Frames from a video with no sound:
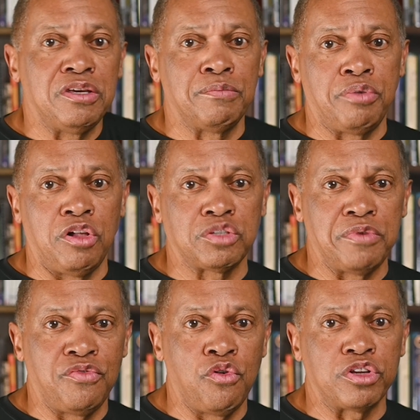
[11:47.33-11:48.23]
impulse
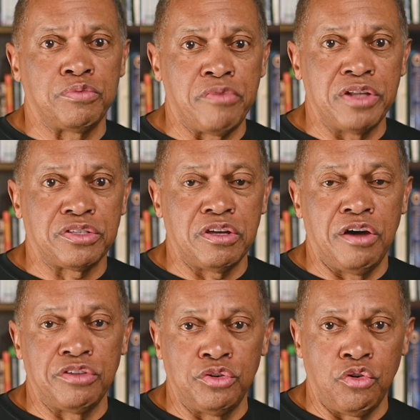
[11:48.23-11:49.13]
before it spreads to
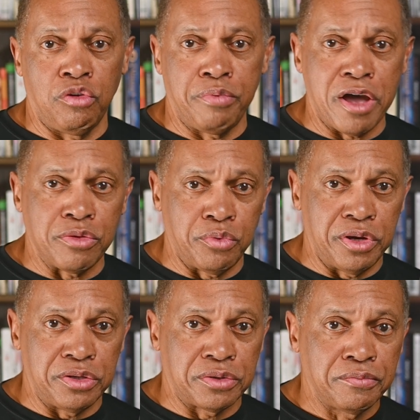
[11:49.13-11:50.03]
other neural
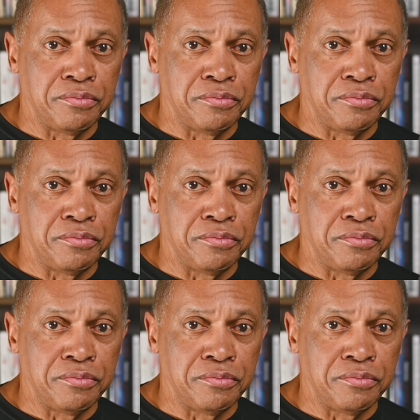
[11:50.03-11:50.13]
pathways.